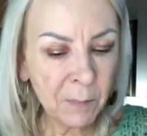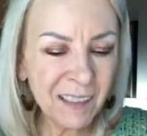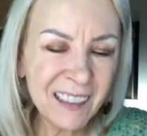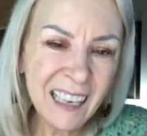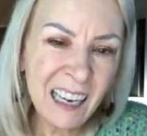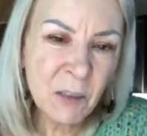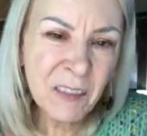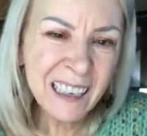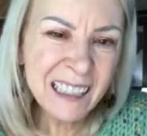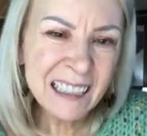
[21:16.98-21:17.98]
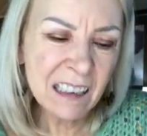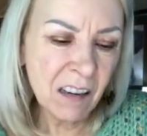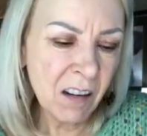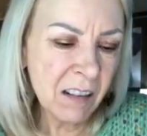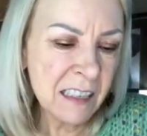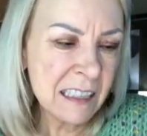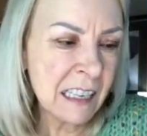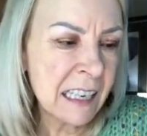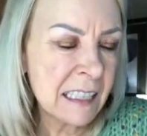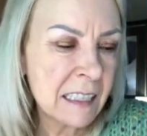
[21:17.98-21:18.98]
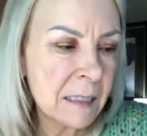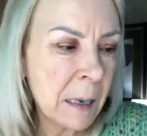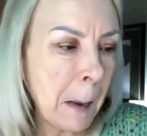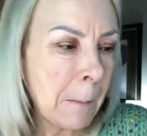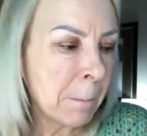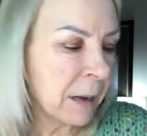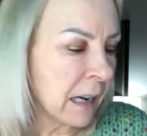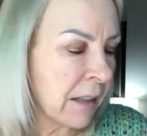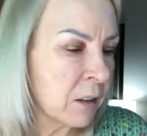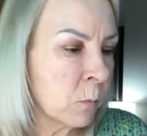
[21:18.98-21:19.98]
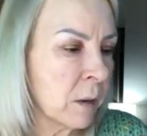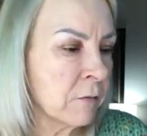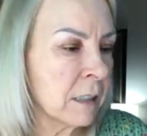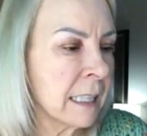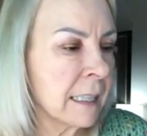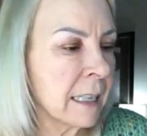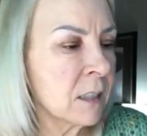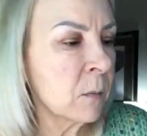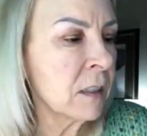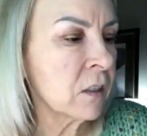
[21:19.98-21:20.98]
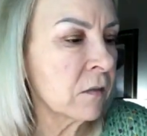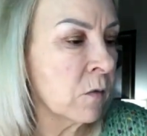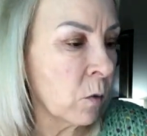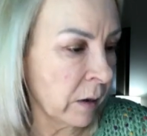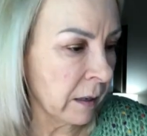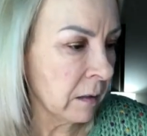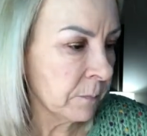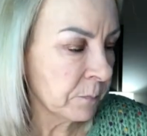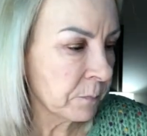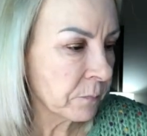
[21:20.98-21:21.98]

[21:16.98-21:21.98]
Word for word: Um, I don't think it's on the site, but other one, really nice ones are Voil.